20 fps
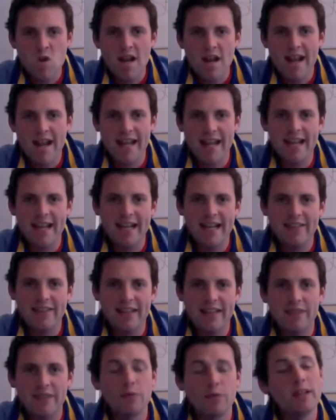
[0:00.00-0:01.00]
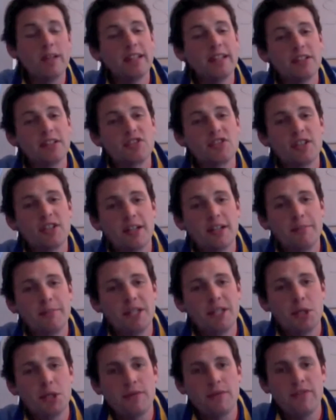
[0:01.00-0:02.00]
And they have a really good starting
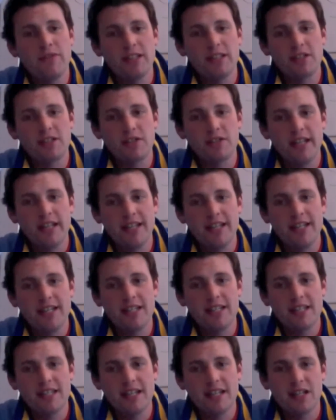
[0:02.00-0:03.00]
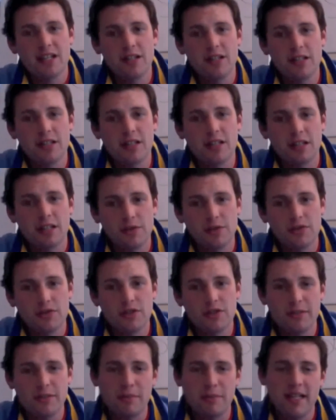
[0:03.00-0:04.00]
pitcher in Felix Hernandez and a good
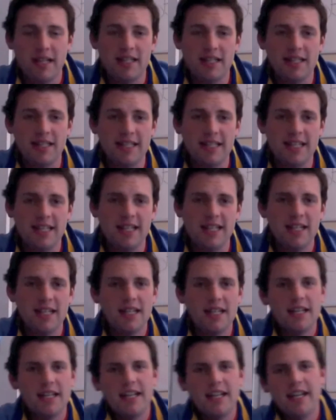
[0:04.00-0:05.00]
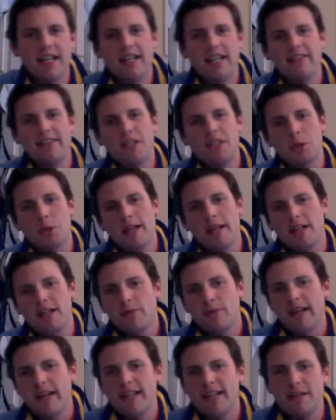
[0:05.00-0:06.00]
closer in Brandon League. And they traded
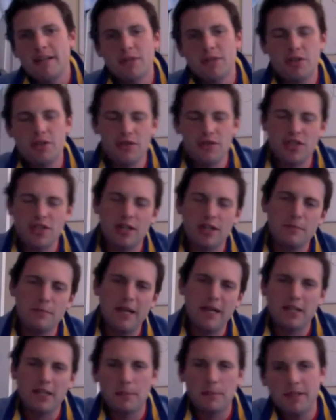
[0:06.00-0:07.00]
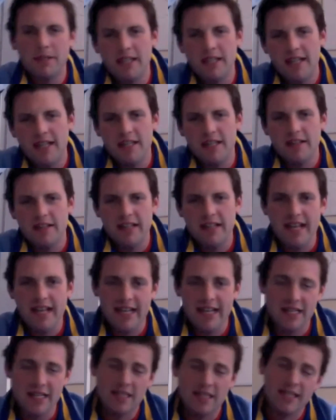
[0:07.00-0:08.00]
away number 2 starter Michael Pineda to the
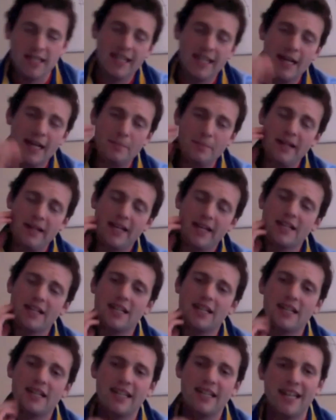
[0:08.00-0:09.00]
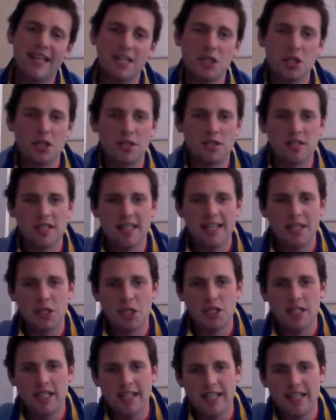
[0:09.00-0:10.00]
Yanks, and they got back
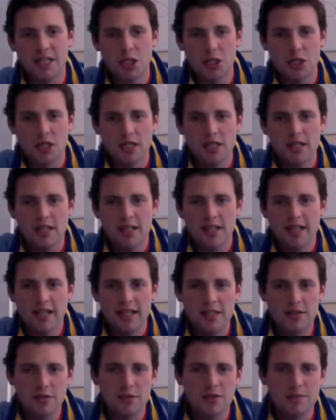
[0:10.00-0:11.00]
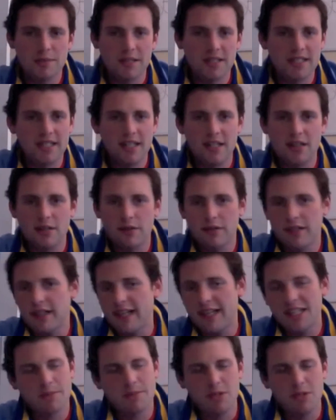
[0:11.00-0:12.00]
catcher/DH Jesus Montero. The
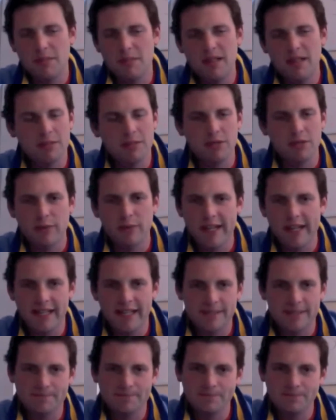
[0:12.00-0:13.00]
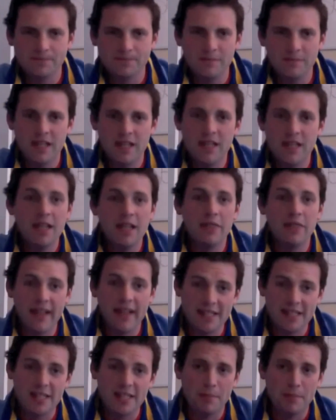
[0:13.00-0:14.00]
guy's supposed to be able to rake.
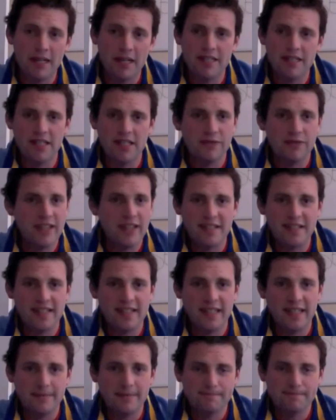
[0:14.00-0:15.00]
That's the positive. That's it.